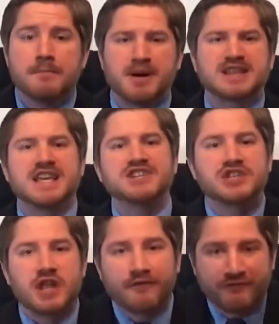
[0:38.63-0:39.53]
But this
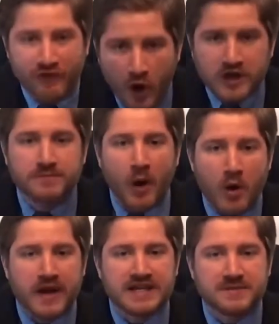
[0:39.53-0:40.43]
is the fourth
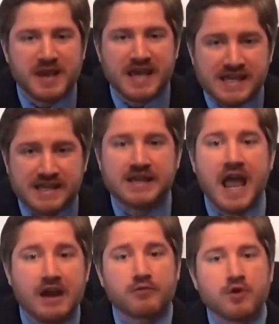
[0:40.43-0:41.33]
pony to be eaten
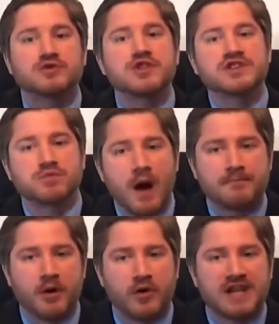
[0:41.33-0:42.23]
en route to the
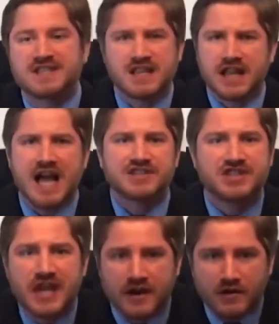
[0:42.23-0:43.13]
swamp ponies in the last
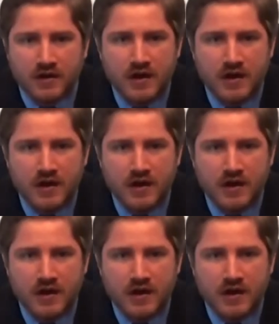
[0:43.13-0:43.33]
year.